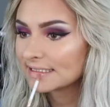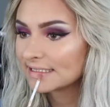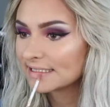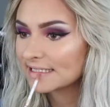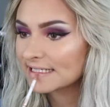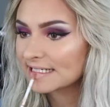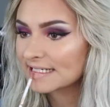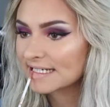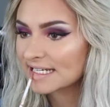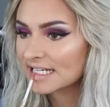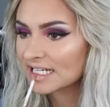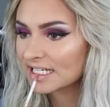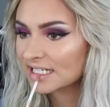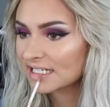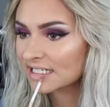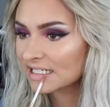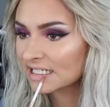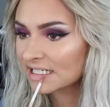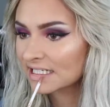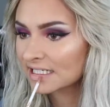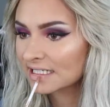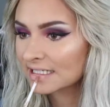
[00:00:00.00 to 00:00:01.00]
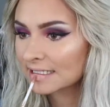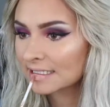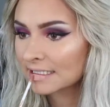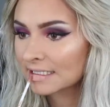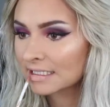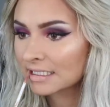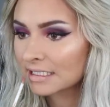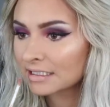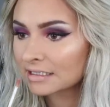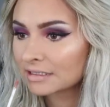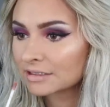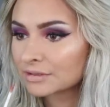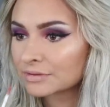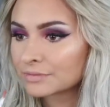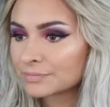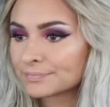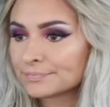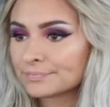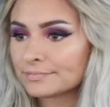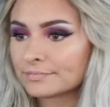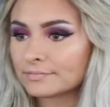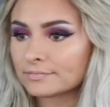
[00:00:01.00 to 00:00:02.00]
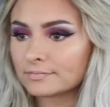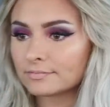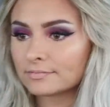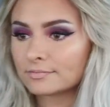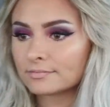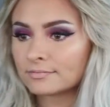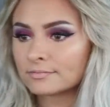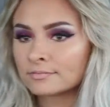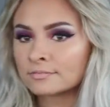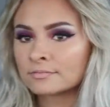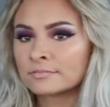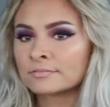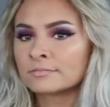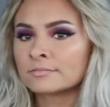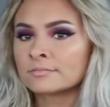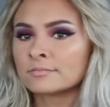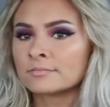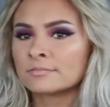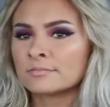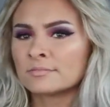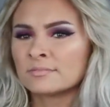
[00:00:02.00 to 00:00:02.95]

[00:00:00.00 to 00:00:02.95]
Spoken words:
(no one is talking)